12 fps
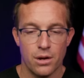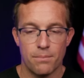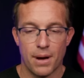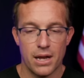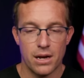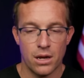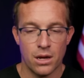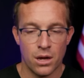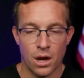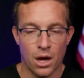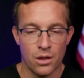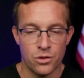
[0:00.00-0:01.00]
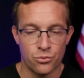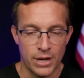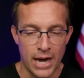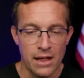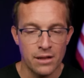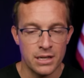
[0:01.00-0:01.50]
But the
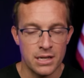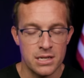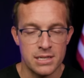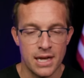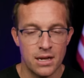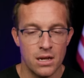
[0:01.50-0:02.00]
reality is that